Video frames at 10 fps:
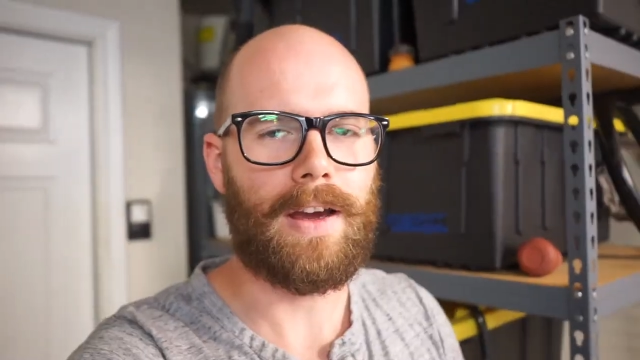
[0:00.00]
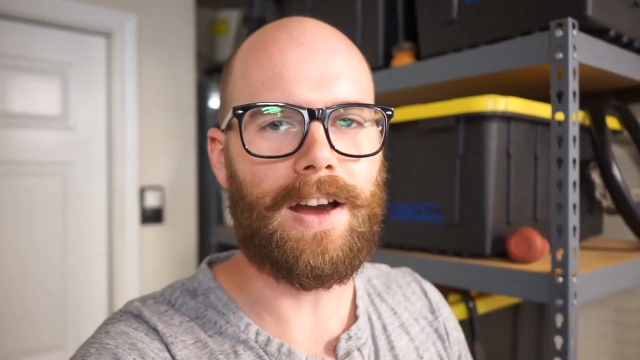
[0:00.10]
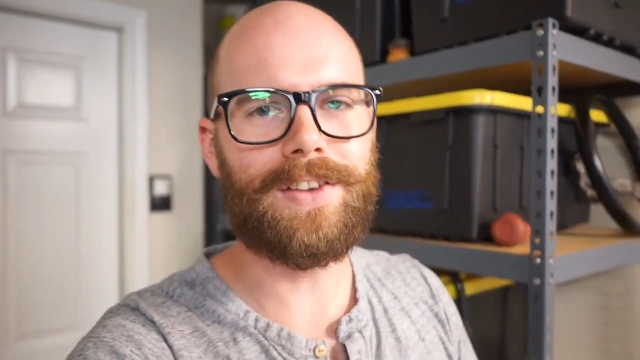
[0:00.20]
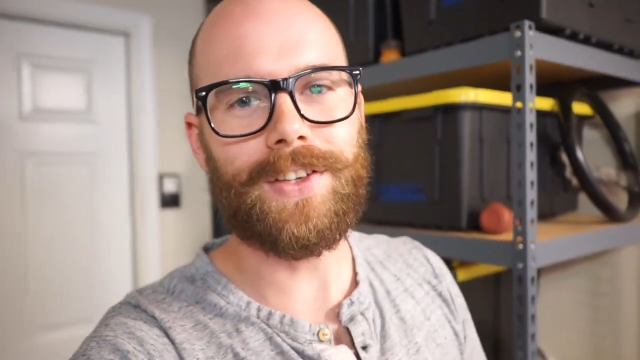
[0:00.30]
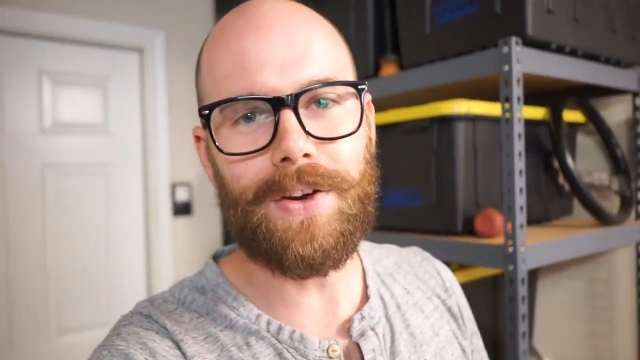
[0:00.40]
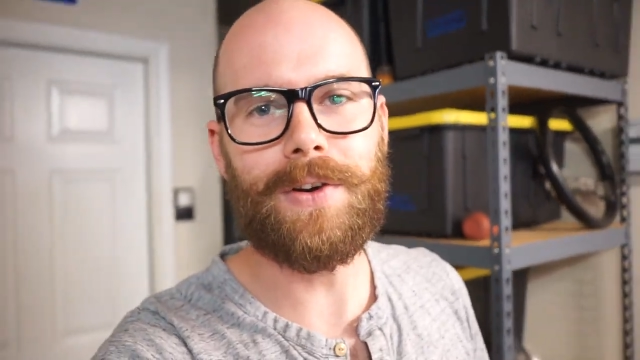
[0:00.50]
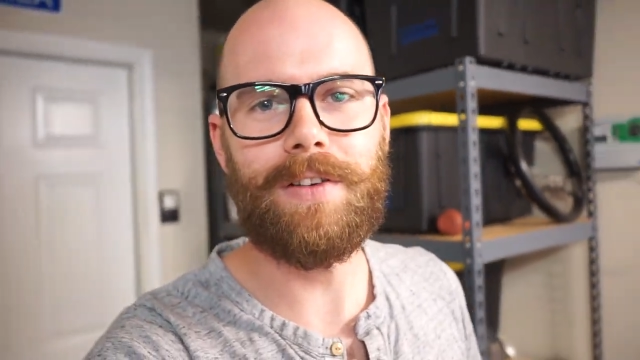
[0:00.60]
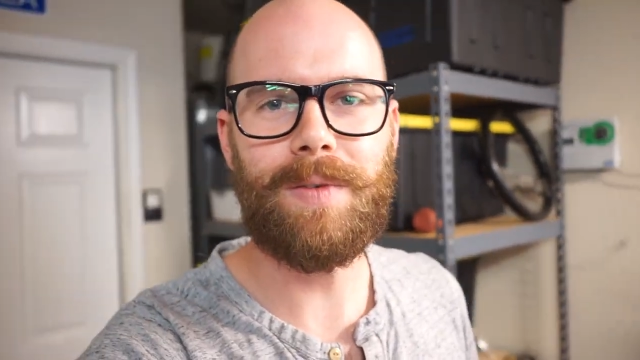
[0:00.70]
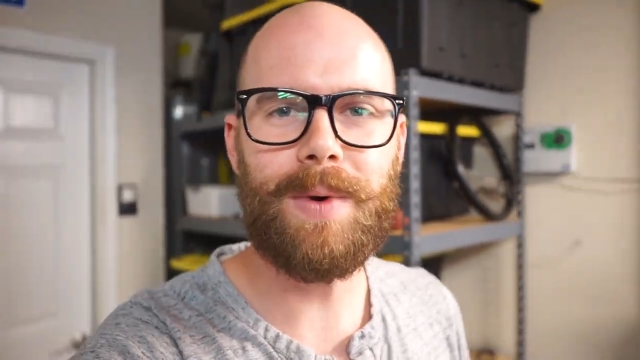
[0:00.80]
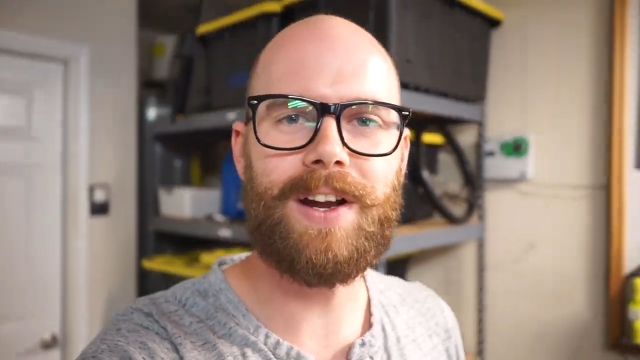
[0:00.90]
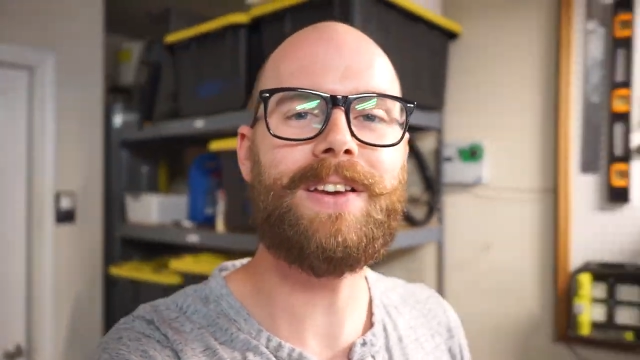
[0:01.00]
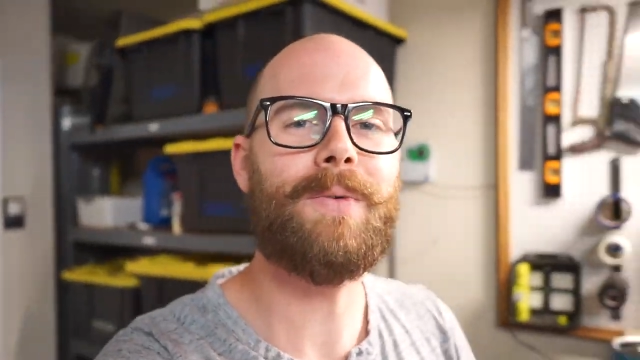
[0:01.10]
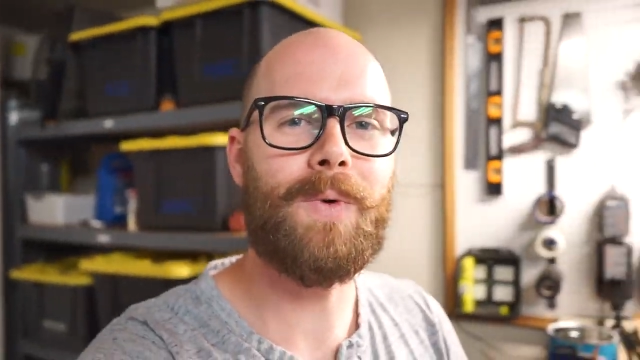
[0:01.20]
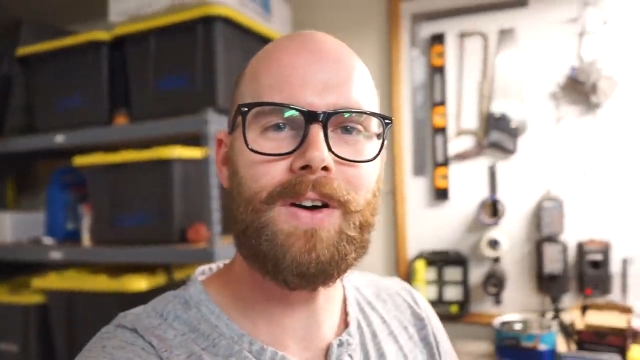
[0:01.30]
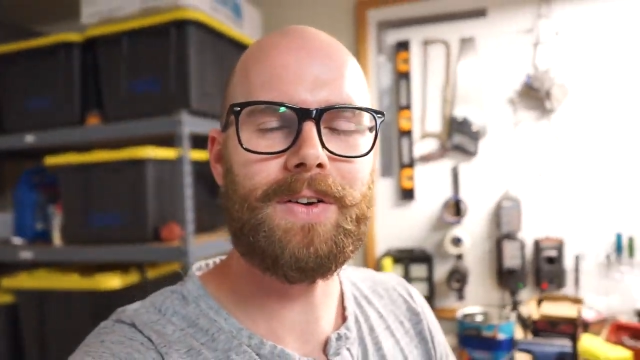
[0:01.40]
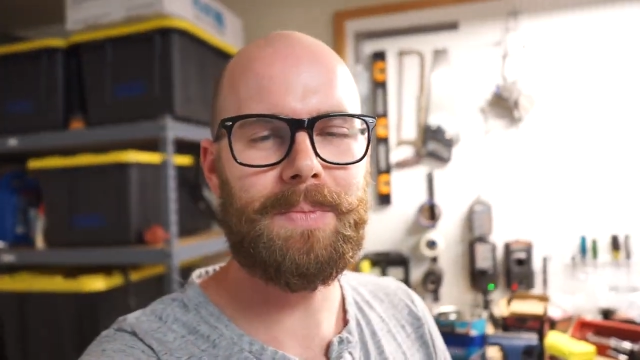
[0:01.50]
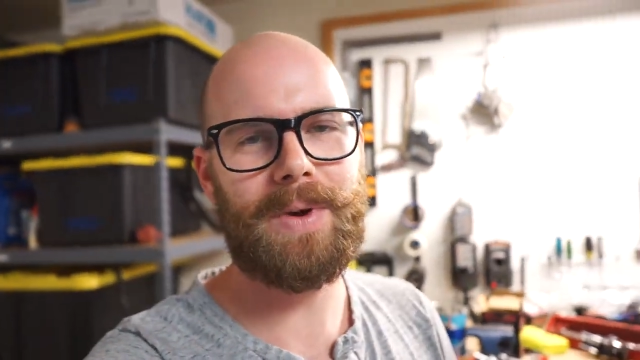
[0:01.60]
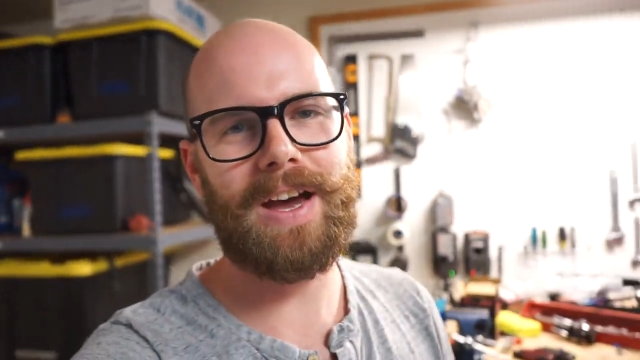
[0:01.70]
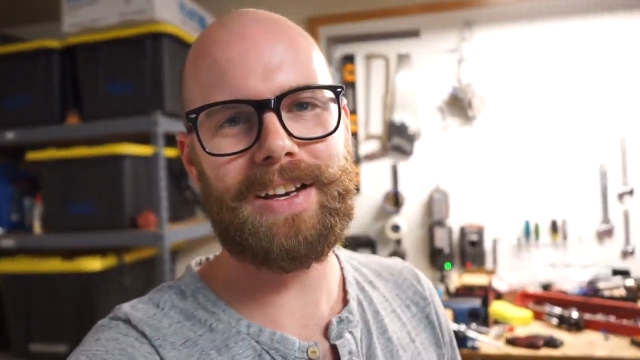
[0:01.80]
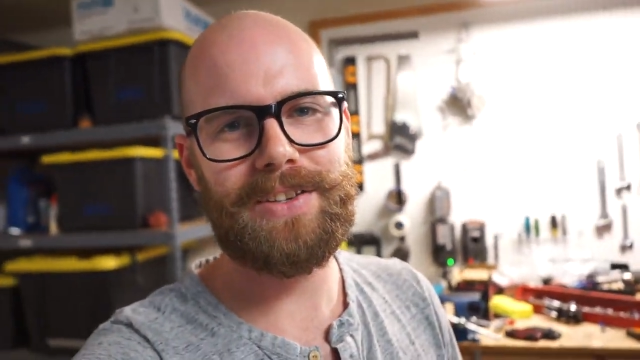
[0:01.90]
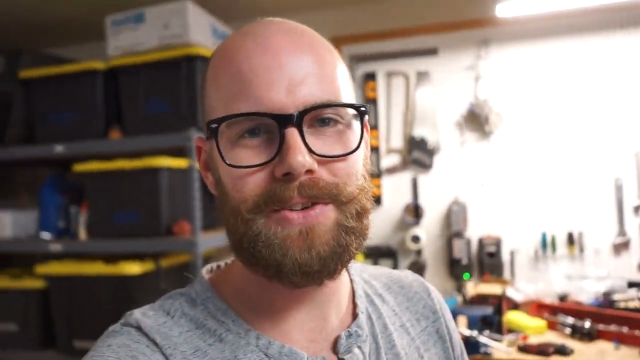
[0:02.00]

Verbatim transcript: How's it going everybody? Welcome back